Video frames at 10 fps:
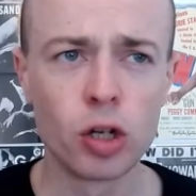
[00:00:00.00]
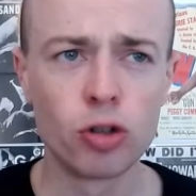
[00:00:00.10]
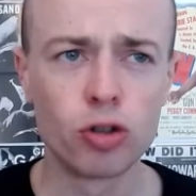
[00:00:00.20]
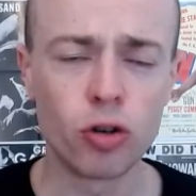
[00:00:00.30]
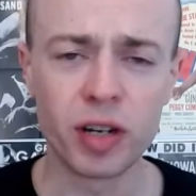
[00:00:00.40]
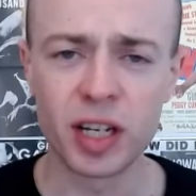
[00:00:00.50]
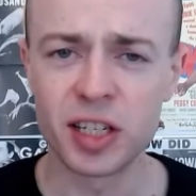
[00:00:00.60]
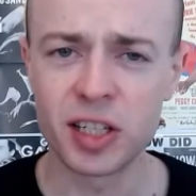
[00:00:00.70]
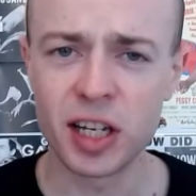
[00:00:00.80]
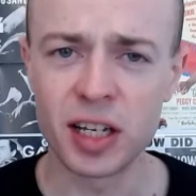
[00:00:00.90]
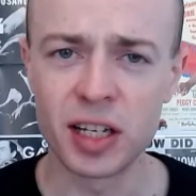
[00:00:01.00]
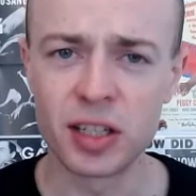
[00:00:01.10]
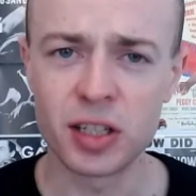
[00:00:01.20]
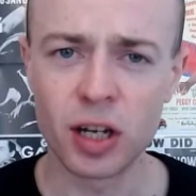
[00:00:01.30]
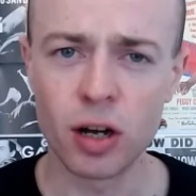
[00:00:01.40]
during his
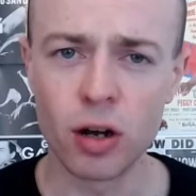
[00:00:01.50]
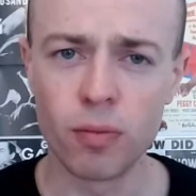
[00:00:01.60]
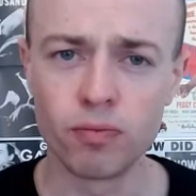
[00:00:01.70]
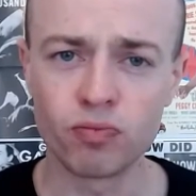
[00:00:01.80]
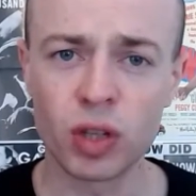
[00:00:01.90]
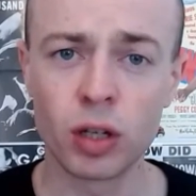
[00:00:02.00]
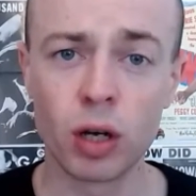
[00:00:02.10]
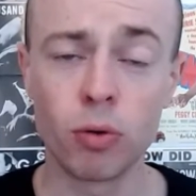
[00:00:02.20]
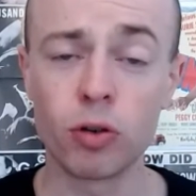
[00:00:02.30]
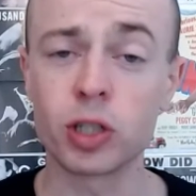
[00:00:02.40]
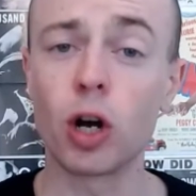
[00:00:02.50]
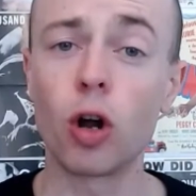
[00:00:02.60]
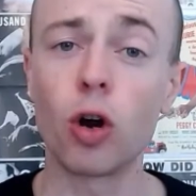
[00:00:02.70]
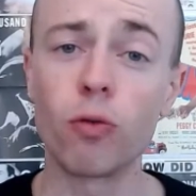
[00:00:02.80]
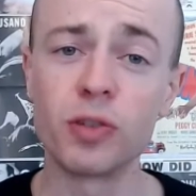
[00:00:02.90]
scenes, um, uh, Boris
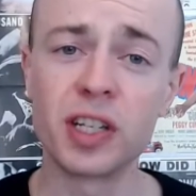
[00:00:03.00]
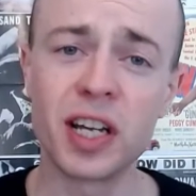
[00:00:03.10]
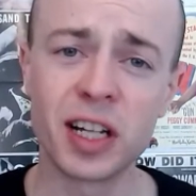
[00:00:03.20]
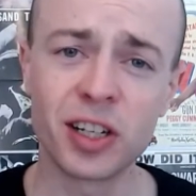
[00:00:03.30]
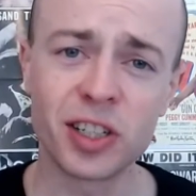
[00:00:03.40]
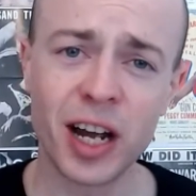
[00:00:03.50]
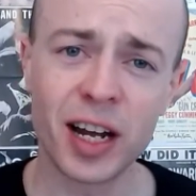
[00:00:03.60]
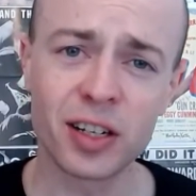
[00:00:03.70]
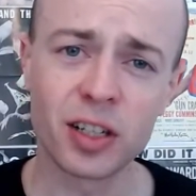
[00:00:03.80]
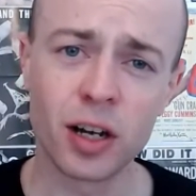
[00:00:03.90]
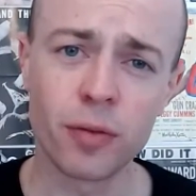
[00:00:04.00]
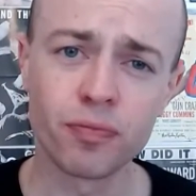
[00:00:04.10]
Karloff was an English actor,